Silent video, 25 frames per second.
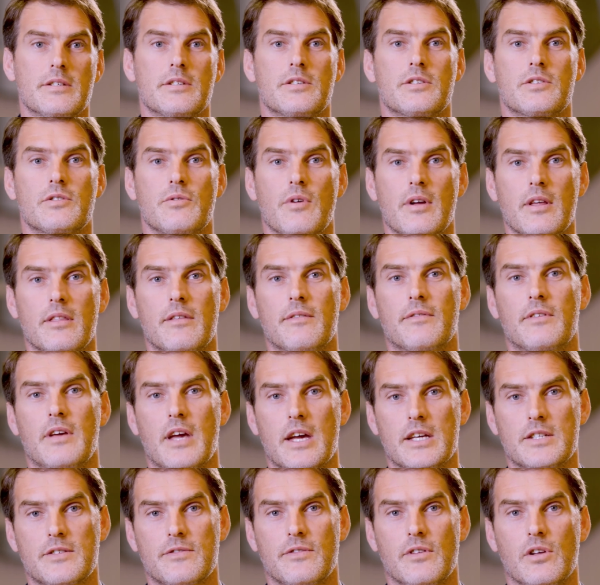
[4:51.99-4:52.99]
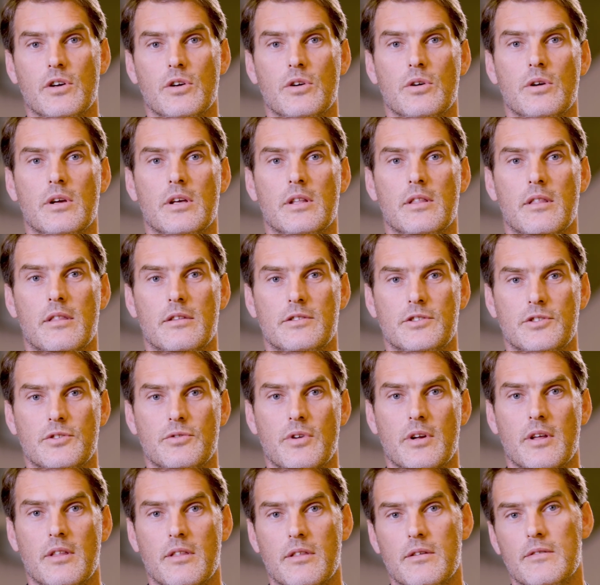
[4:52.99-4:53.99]
strength of cash flow and
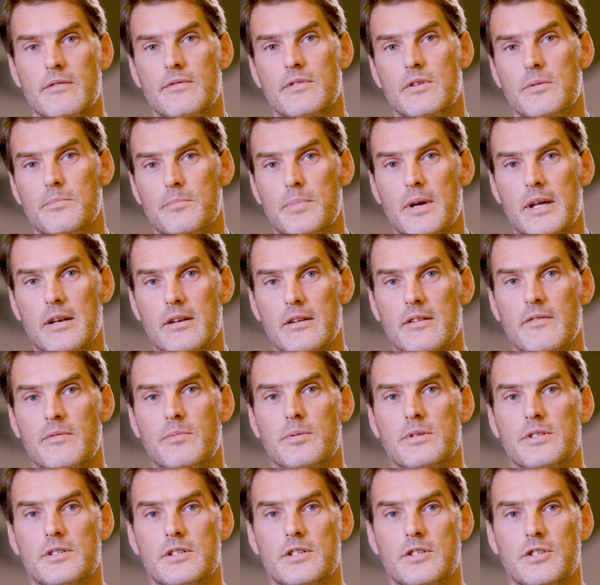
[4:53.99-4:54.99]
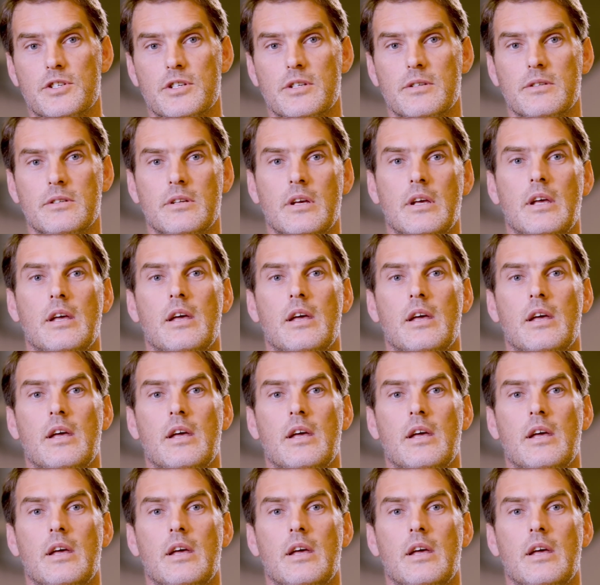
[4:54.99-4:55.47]
strength of competitive position